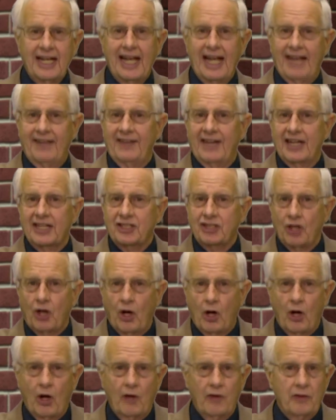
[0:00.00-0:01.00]
And that's
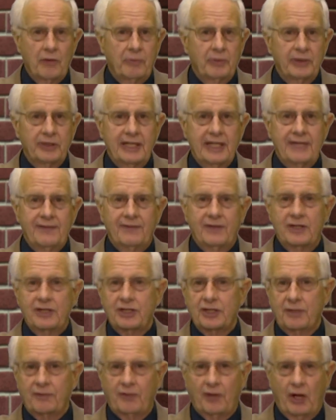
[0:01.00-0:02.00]
all the believers
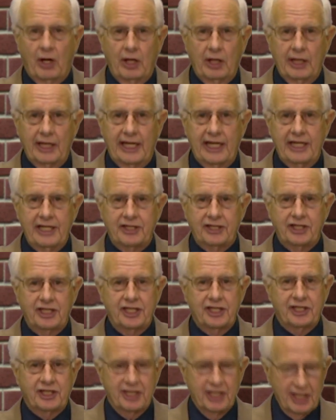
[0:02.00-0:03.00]
of all
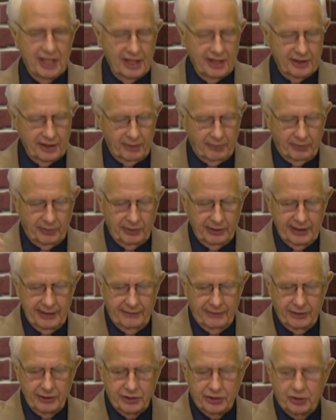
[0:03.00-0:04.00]
ages, the
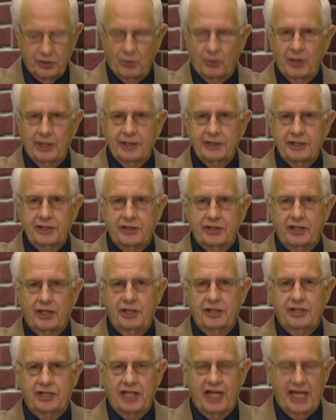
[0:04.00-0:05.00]
believers during the
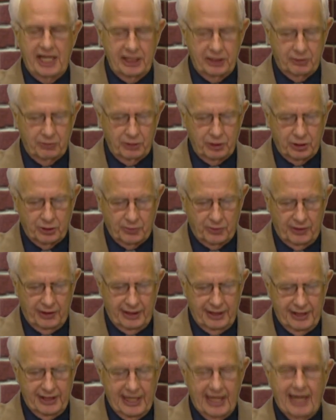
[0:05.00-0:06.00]
church age, which we're
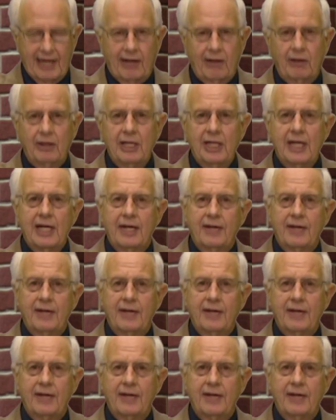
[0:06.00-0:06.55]
in now,